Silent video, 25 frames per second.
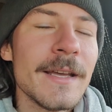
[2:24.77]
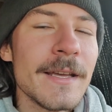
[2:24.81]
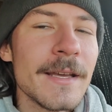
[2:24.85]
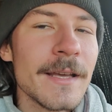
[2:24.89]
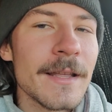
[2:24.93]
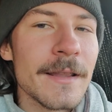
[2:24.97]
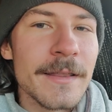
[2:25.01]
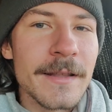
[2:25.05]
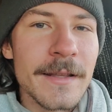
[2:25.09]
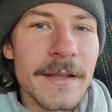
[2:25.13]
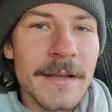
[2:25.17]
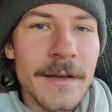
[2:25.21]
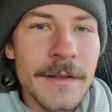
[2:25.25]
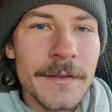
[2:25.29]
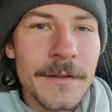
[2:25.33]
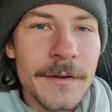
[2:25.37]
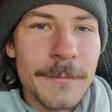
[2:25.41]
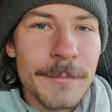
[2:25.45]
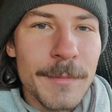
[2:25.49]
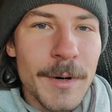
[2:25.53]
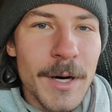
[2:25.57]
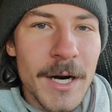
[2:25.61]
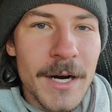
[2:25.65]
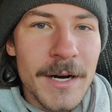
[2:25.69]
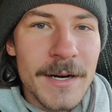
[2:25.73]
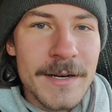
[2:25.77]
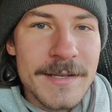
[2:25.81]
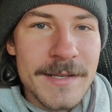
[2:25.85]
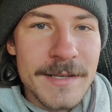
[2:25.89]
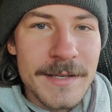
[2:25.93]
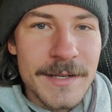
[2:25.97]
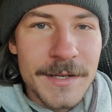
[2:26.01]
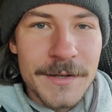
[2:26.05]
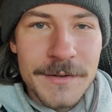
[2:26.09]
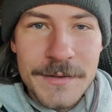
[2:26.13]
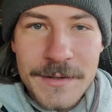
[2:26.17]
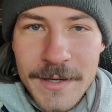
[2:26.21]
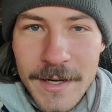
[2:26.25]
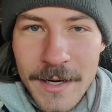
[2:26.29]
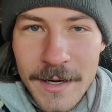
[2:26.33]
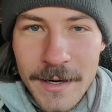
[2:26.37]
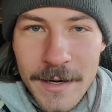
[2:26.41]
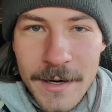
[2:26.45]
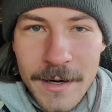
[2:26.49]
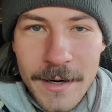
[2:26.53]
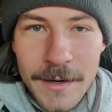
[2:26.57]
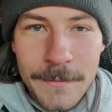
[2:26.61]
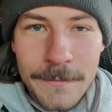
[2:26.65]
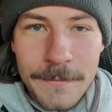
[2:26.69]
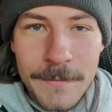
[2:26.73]
The other parks in Utah
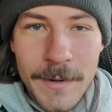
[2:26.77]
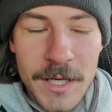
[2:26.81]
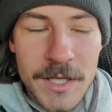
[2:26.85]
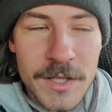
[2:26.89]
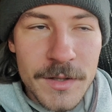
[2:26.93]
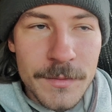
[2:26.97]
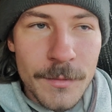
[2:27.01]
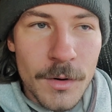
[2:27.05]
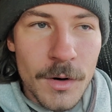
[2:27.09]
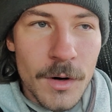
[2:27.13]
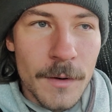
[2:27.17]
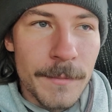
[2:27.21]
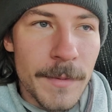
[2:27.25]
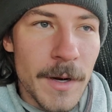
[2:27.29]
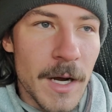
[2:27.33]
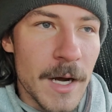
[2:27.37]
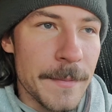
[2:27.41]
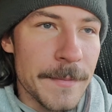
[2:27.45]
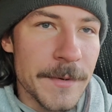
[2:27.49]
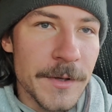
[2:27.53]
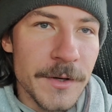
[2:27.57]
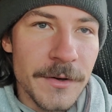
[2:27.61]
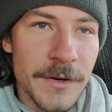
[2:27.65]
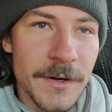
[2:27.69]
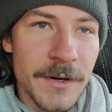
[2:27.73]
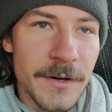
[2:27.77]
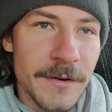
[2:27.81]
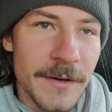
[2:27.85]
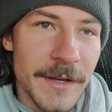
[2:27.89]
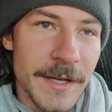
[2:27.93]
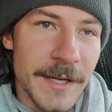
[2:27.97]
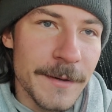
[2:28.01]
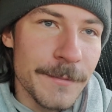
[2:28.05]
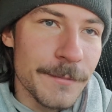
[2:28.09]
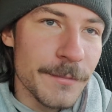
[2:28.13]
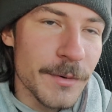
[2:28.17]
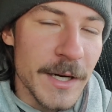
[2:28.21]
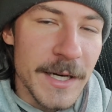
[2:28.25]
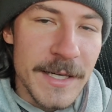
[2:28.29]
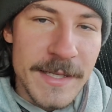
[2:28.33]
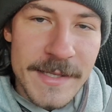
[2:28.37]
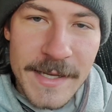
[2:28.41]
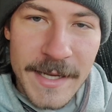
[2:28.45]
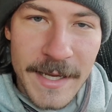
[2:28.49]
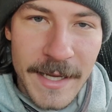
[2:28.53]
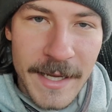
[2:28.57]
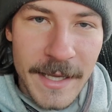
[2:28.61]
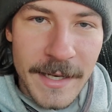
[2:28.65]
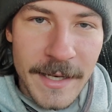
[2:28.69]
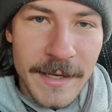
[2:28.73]
are much more popular, like Bryce
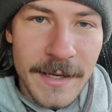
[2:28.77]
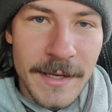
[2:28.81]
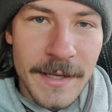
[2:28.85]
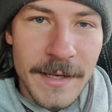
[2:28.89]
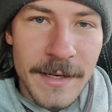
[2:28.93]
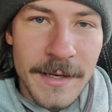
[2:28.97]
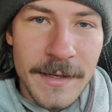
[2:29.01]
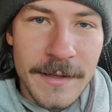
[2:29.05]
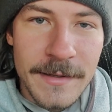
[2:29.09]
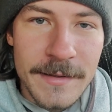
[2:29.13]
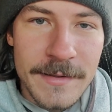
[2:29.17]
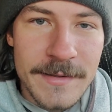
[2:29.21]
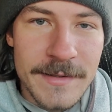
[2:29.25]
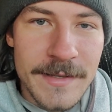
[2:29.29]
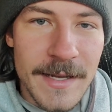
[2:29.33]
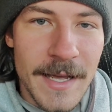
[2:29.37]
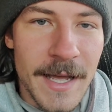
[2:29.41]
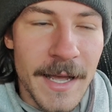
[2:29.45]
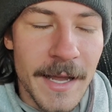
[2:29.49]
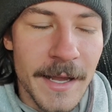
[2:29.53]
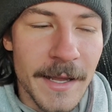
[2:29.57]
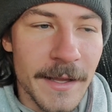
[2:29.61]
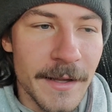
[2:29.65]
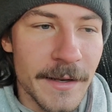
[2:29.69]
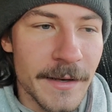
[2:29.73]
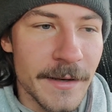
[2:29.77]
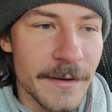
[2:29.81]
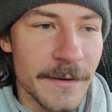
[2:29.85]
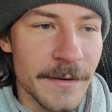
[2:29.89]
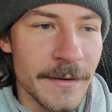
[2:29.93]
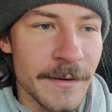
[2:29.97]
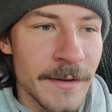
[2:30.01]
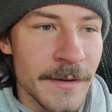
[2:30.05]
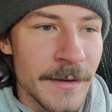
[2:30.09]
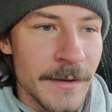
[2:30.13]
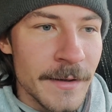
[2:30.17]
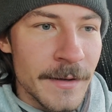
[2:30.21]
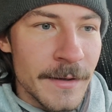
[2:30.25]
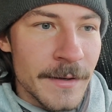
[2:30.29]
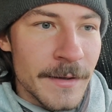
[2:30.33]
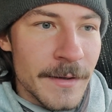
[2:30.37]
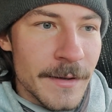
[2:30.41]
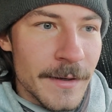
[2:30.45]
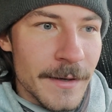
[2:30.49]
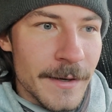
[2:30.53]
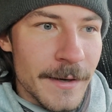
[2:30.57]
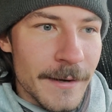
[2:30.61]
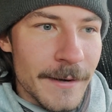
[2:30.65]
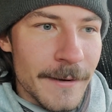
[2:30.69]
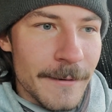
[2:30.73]
Canyon and Zion,
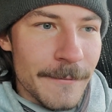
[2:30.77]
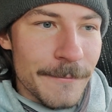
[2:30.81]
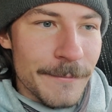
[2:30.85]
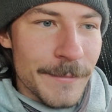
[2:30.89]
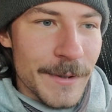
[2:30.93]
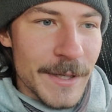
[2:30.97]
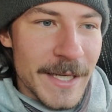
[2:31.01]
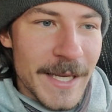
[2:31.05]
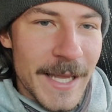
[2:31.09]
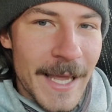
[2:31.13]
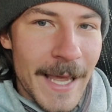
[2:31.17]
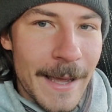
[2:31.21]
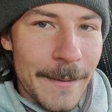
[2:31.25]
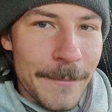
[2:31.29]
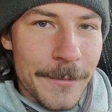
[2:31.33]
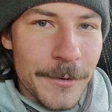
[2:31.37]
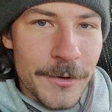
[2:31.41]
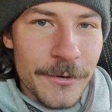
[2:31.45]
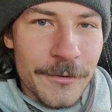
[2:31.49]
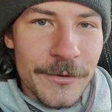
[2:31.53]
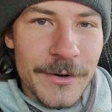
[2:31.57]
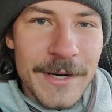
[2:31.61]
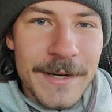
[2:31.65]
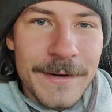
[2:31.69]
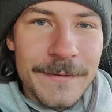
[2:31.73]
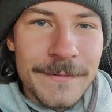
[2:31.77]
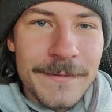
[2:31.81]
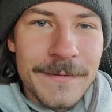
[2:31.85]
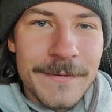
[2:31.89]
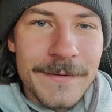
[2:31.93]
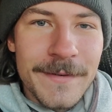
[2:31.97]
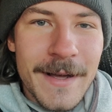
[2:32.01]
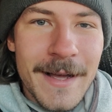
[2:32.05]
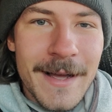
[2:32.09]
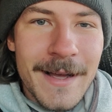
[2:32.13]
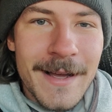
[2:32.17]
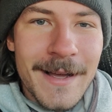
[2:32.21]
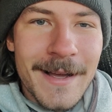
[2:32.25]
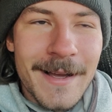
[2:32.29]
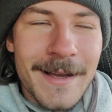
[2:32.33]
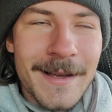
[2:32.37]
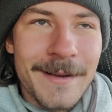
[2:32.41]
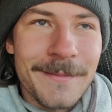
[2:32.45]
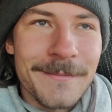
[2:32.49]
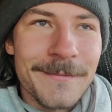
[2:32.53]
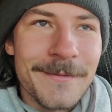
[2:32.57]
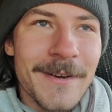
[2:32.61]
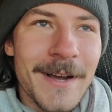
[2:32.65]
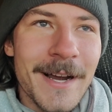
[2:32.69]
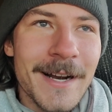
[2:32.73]
um, but Capitol Reef,
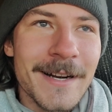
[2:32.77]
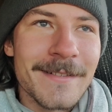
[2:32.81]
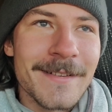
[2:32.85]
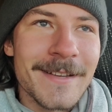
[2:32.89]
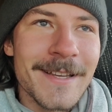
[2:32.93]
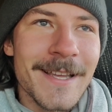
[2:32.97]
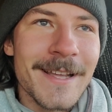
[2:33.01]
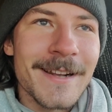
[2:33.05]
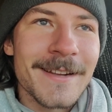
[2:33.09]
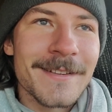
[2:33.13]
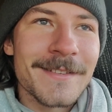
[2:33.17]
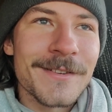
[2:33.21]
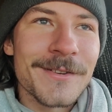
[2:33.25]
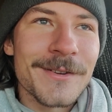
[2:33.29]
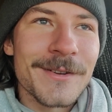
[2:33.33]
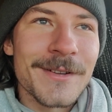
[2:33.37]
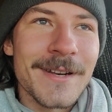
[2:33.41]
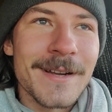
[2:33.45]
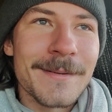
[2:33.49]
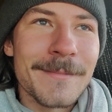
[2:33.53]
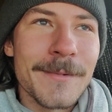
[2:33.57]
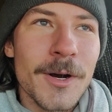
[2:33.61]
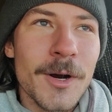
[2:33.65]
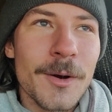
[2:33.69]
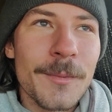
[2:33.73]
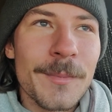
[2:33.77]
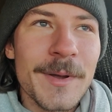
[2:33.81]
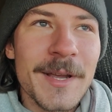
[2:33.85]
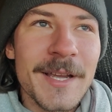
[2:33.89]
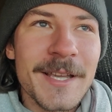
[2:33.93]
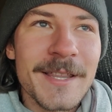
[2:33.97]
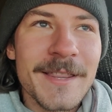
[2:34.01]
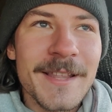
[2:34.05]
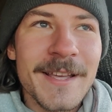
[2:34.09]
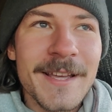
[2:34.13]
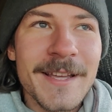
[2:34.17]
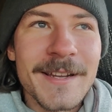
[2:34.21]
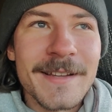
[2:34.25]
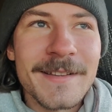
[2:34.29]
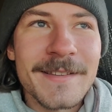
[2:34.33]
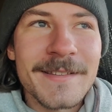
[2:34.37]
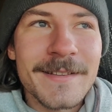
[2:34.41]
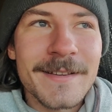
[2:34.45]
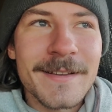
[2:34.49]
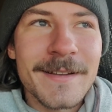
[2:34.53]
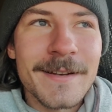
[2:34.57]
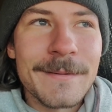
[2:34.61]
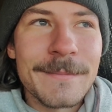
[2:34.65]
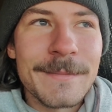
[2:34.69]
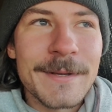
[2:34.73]
I'm finally getting to it, and I'm hoping that it's
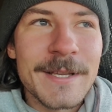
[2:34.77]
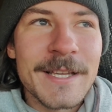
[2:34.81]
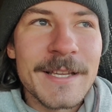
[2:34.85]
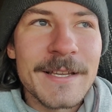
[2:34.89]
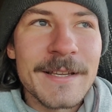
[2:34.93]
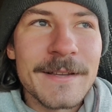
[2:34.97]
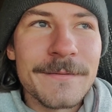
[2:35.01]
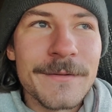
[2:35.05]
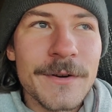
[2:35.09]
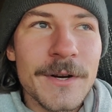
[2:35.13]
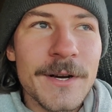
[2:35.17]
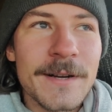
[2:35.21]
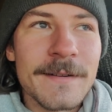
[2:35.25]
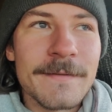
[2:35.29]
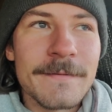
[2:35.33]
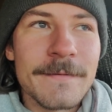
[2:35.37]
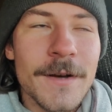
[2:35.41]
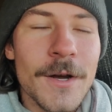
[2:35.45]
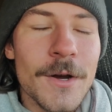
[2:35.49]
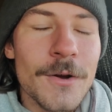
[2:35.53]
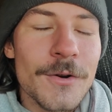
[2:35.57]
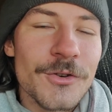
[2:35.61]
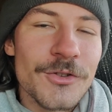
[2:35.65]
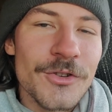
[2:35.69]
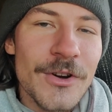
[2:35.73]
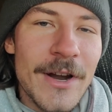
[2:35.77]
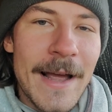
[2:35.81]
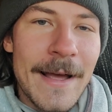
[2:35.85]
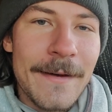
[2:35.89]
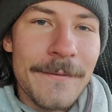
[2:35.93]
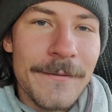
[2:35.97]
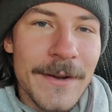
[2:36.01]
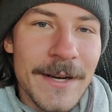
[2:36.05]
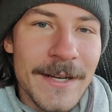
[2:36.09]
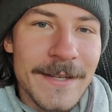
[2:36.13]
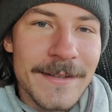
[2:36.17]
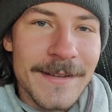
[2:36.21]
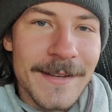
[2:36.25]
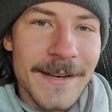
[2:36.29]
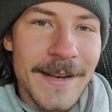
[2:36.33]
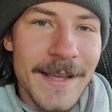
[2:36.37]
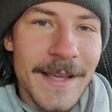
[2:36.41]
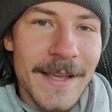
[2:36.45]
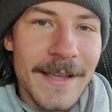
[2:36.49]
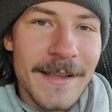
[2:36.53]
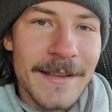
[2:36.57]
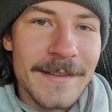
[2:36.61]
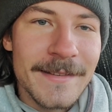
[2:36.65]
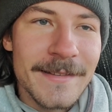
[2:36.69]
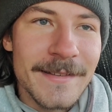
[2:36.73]
going to be very low traffic
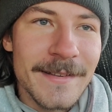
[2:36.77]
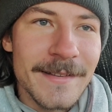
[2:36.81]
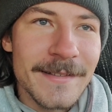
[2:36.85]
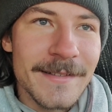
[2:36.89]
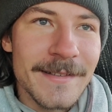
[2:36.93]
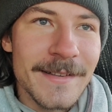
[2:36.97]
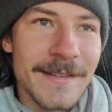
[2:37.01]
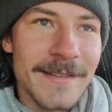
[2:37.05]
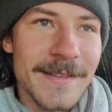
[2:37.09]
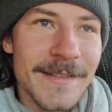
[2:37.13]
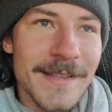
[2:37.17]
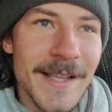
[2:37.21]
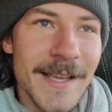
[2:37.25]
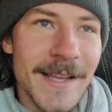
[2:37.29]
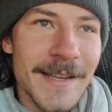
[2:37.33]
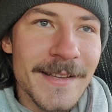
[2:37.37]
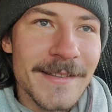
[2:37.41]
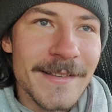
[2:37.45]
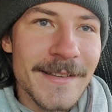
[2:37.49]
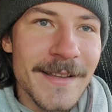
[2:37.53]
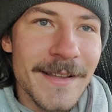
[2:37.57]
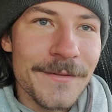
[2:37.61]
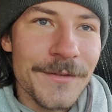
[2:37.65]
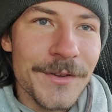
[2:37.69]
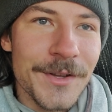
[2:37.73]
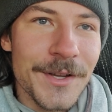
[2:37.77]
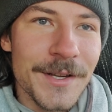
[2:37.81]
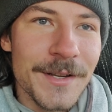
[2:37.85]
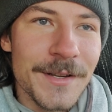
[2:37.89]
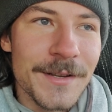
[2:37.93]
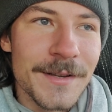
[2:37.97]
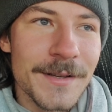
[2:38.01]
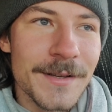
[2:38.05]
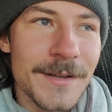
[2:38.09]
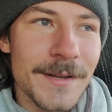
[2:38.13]
today since it's Thanksgiving.